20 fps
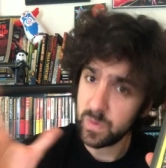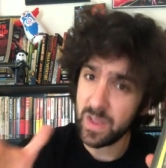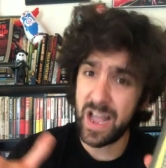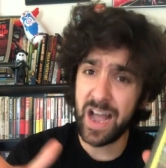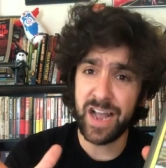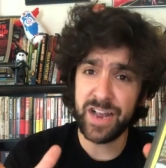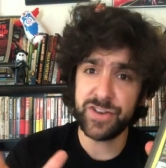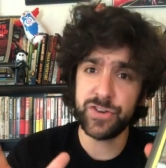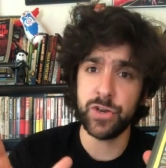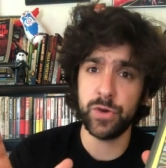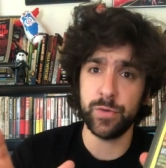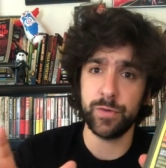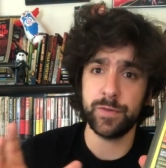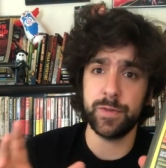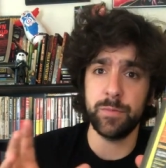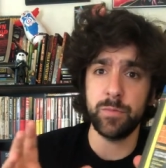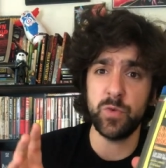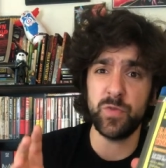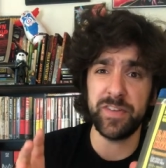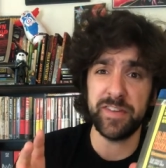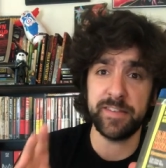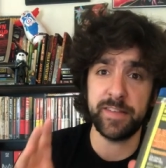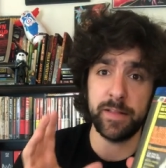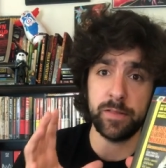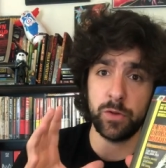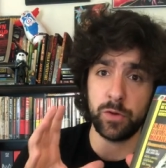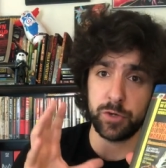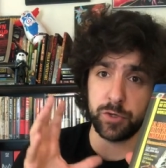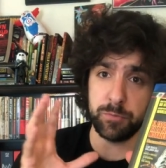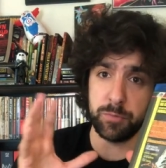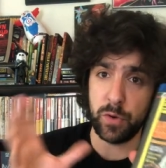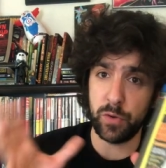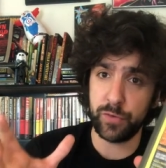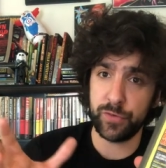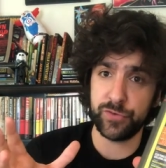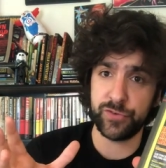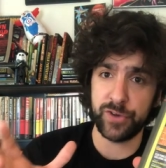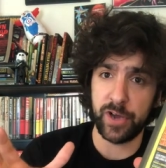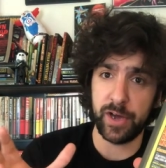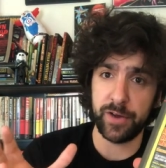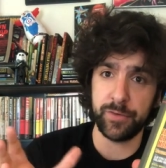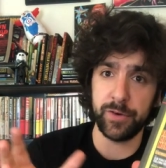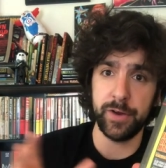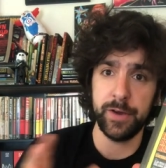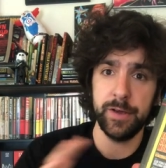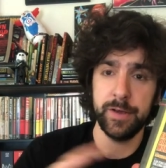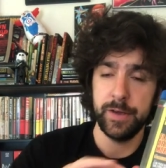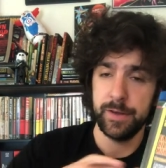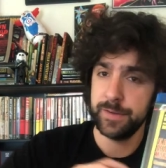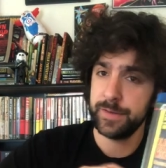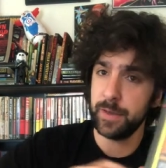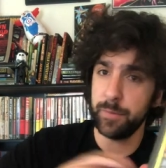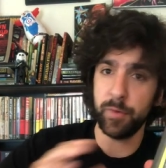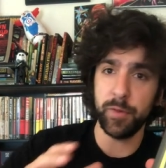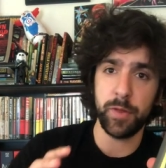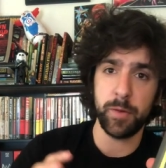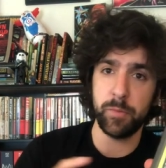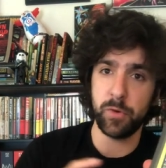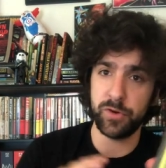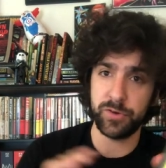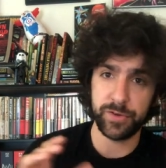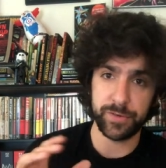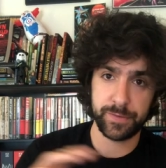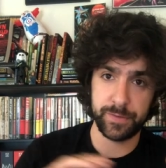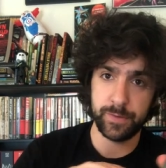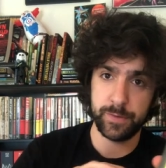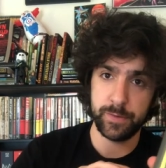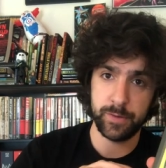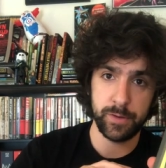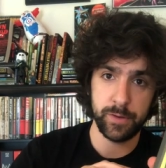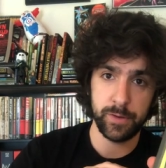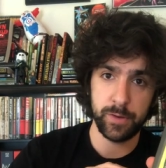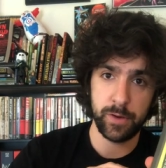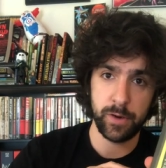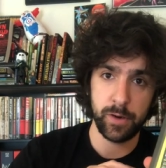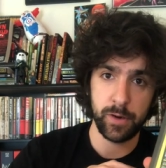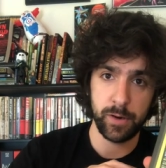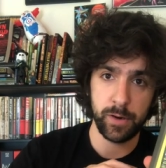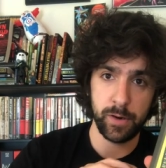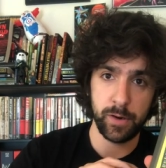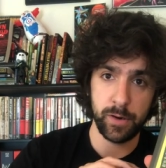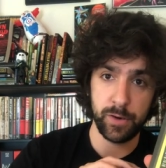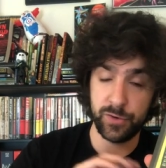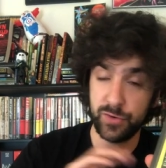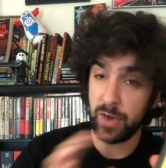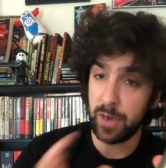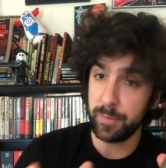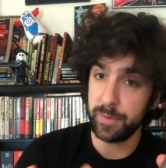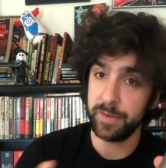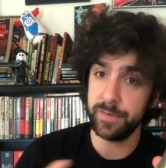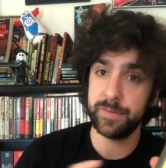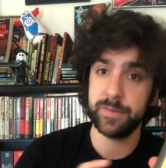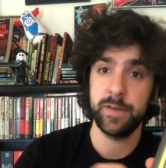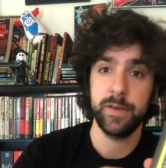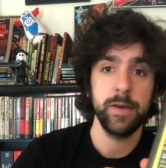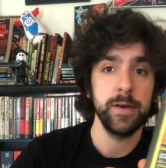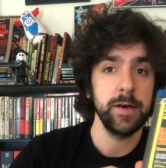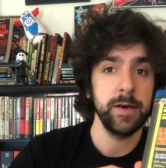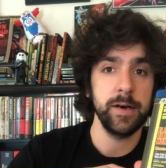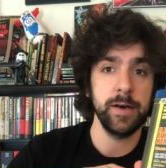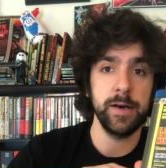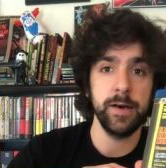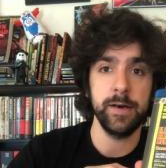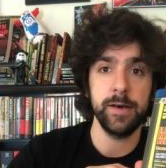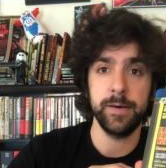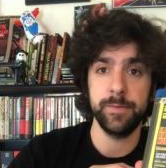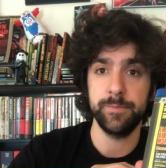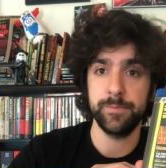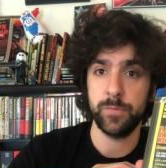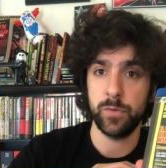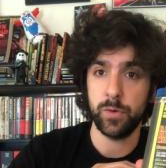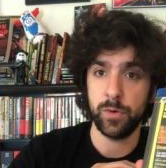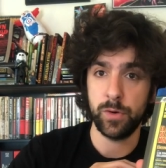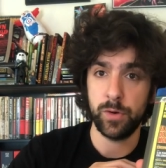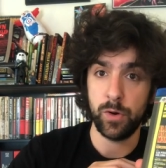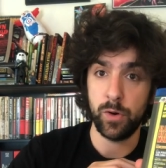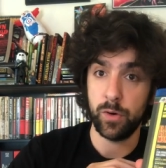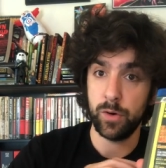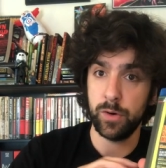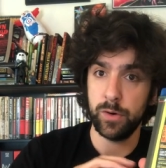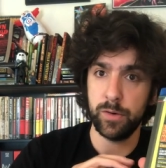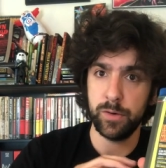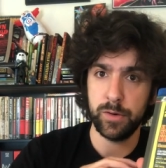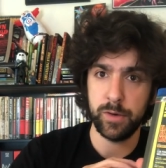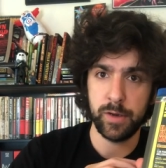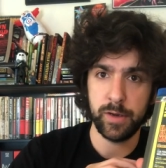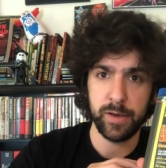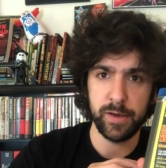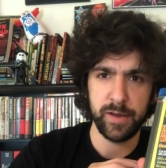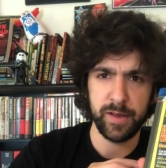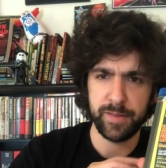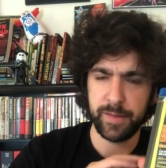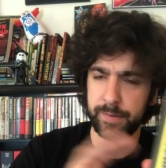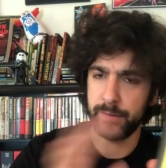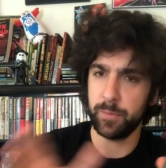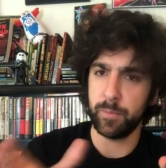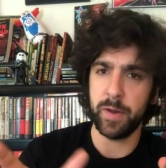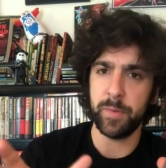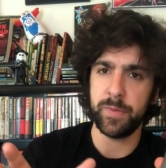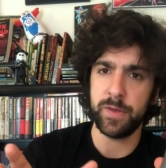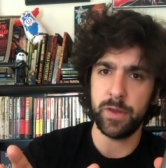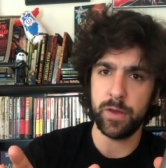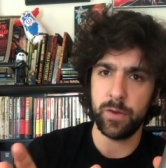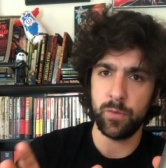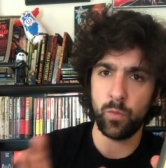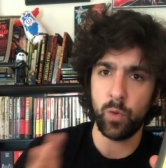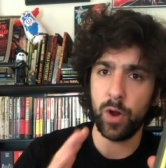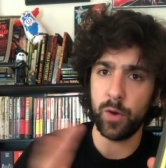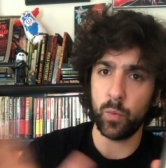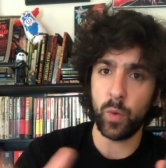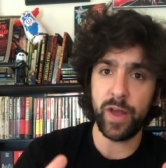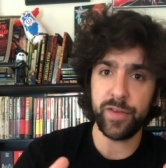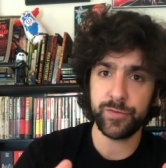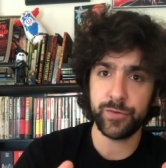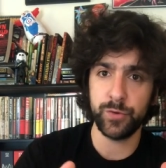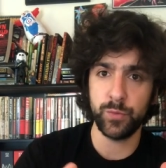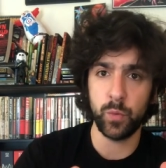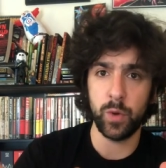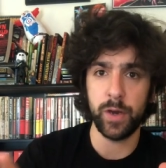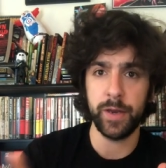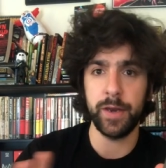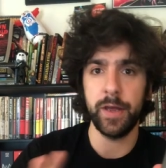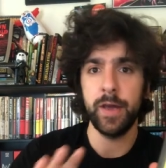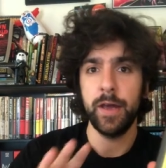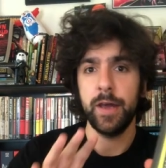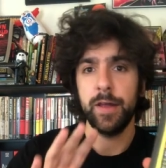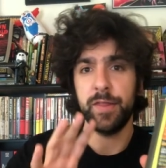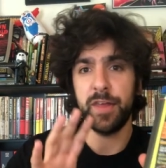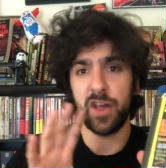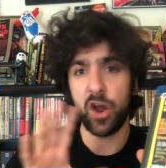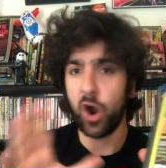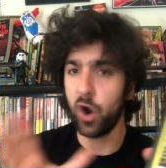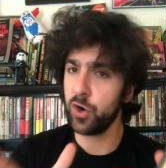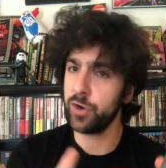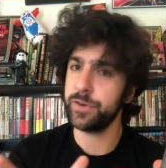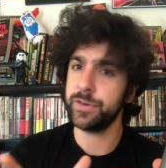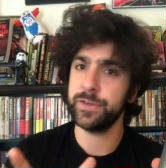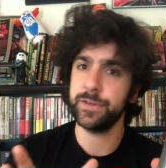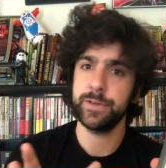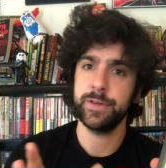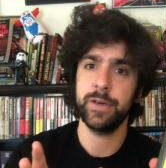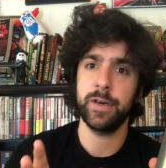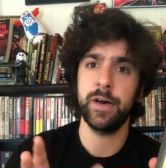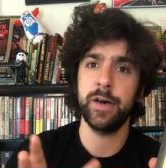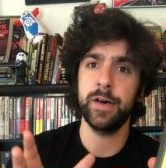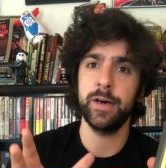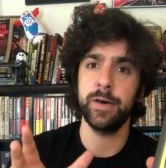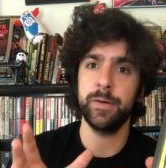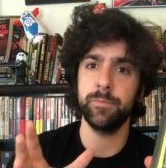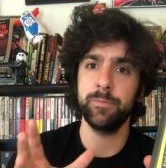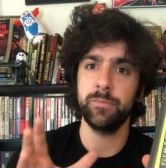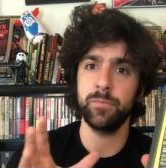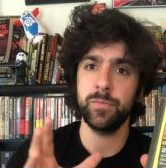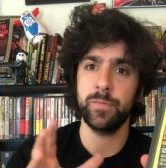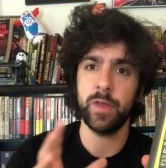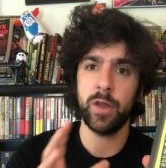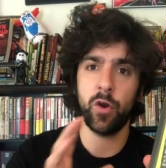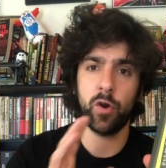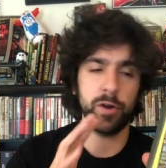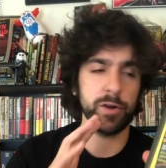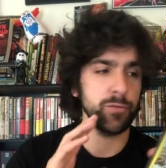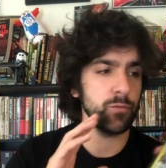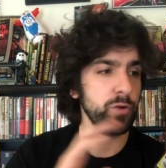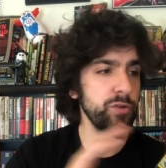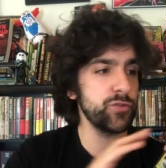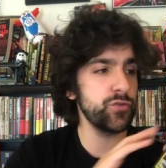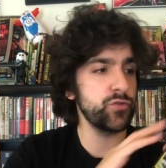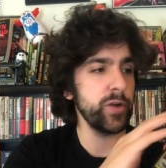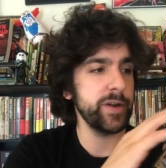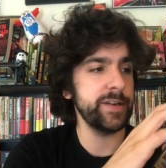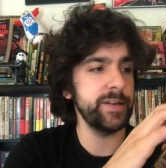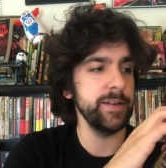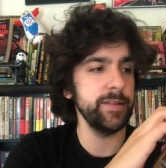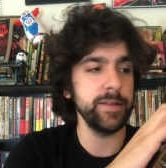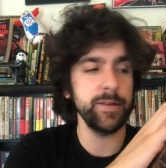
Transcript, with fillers: I chose the movies that looked most genre. Some of them are just uh, are, are, dramas, um, or, or uh, I think there might be one Western one. They aren't um, they aren't restricted.